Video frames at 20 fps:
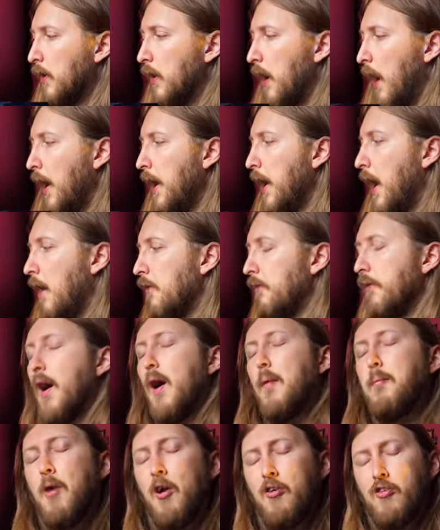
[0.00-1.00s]
I have
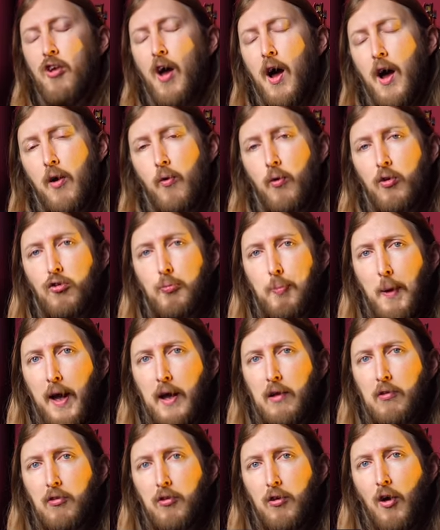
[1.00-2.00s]
a much higher
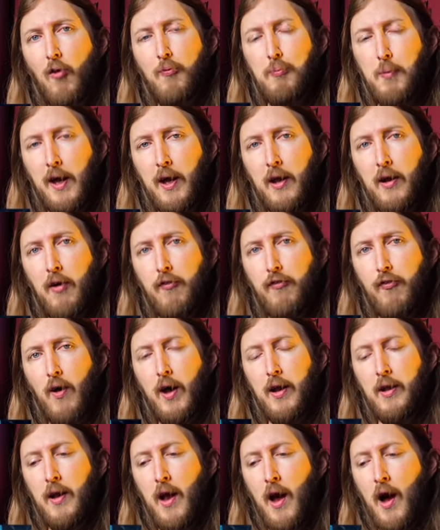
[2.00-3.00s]
respect of Megadeth
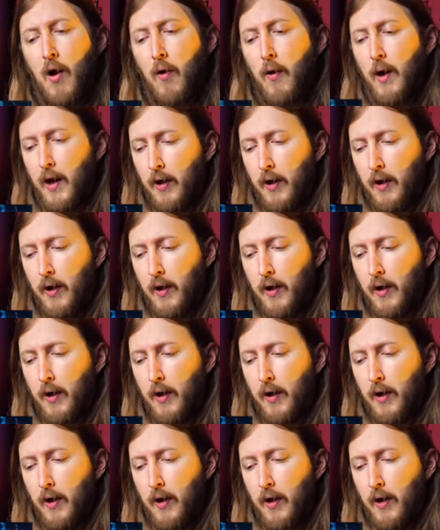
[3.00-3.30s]
right now.